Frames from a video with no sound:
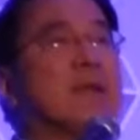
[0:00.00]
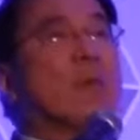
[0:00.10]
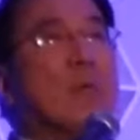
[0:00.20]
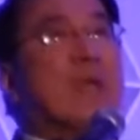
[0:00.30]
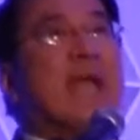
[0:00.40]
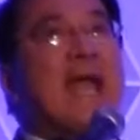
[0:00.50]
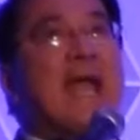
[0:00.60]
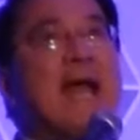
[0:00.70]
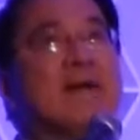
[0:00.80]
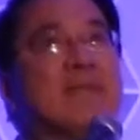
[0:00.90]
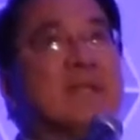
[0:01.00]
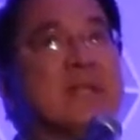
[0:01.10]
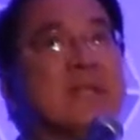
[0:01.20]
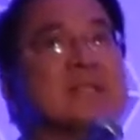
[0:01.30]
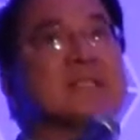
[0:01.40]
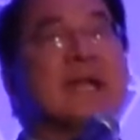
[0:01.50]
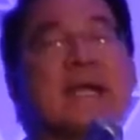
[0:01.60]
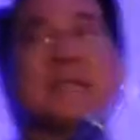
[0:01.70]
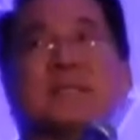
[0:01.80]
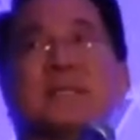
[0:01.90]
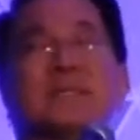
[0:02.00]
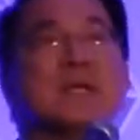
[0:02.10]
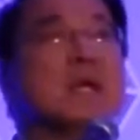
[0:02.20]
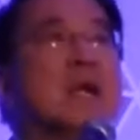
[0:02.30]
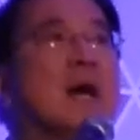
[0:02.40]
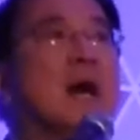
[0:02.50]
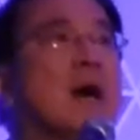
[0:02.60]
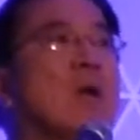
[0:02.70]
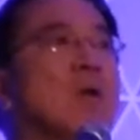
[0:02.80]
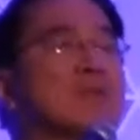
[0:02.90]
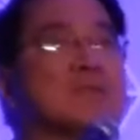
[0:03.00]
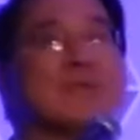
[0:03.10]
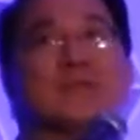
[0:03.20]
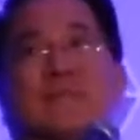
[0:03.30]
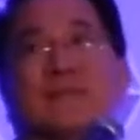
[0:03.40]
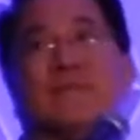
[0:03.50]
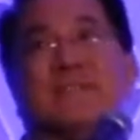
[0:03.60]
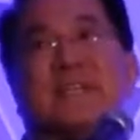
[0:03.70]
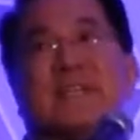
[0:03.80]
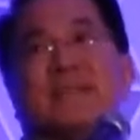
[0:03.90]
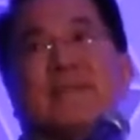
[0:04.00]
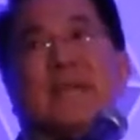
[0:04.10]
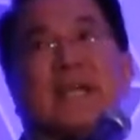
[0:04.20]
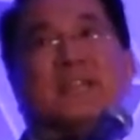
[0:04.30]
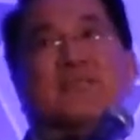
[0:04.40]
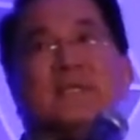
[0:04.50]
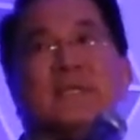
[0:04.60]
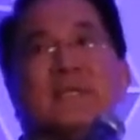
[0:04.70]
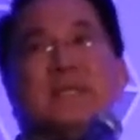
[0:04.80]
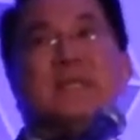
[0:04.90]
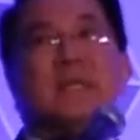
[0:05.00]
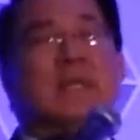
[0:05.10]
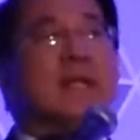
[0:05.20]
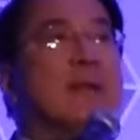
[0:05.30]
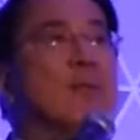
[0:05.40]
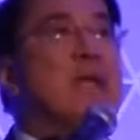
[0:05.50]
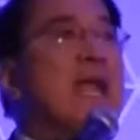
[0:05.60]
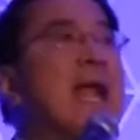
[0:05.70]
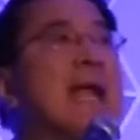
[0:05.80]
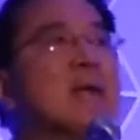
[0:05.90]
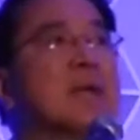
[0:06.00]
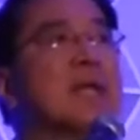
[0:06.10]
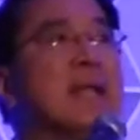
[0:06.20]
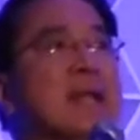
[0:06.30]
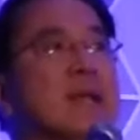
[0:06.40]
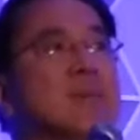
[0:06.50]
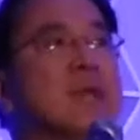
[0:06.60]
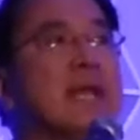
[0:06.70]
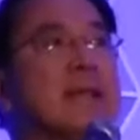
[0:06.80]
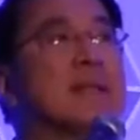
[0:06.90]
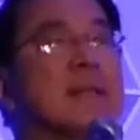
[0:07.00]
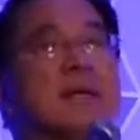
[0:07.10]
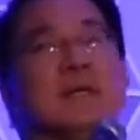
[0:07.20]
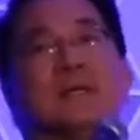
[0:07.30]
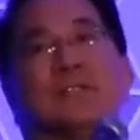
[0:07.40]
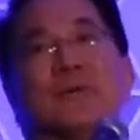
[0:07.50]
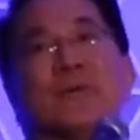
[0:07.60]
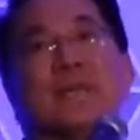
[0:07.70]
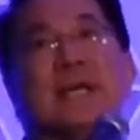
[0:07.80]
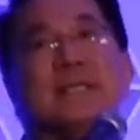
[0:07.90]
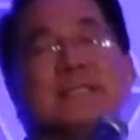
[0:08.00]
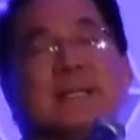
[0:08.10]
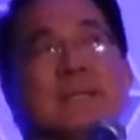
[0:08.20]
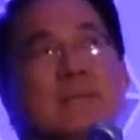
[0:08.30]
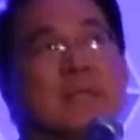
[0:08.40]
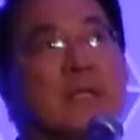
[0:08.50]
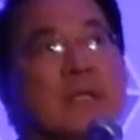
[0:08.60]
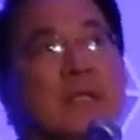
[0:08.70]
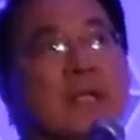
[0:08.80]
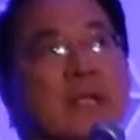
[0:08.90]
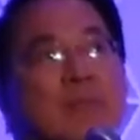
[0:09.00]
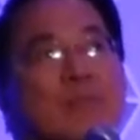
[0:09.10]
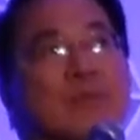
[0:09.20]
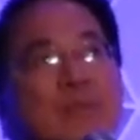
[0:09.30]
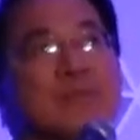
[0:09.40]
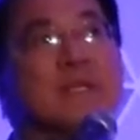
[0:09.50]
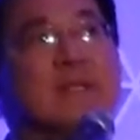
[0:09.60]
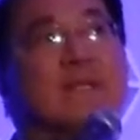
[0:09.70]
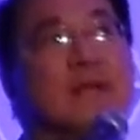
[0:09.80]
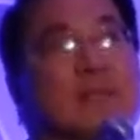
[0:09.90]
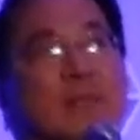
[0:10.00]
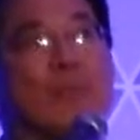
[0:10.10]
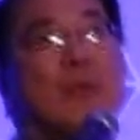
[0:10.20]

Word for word: that what we have in these scientists are all sorts of scientific expertise that we aggregate them together so that uh, they, they, can produce and develop